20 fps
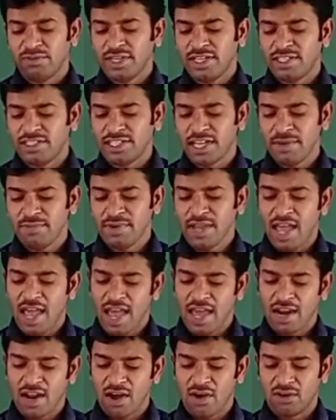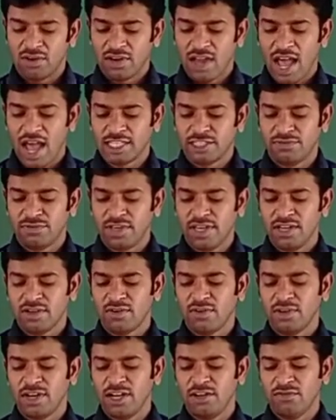We jumped around as
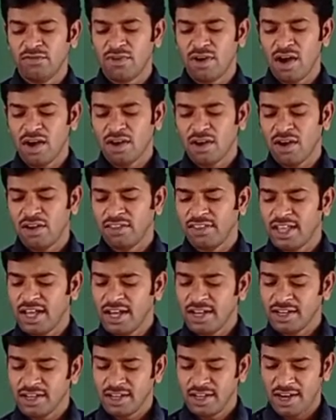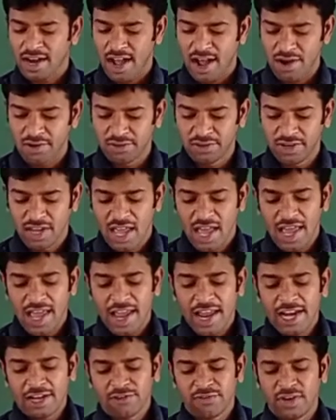we couldn't walk on the
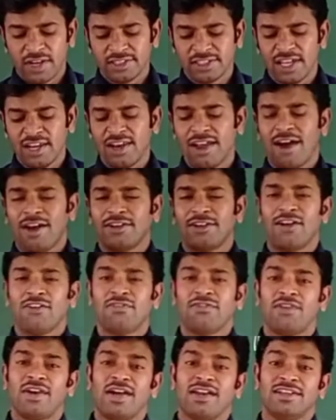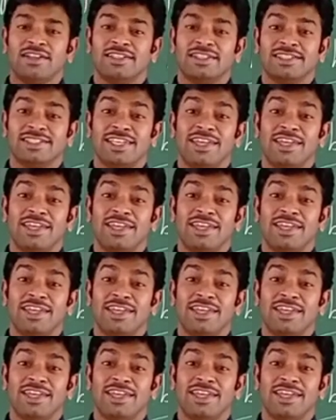ground. It was a lot of fun.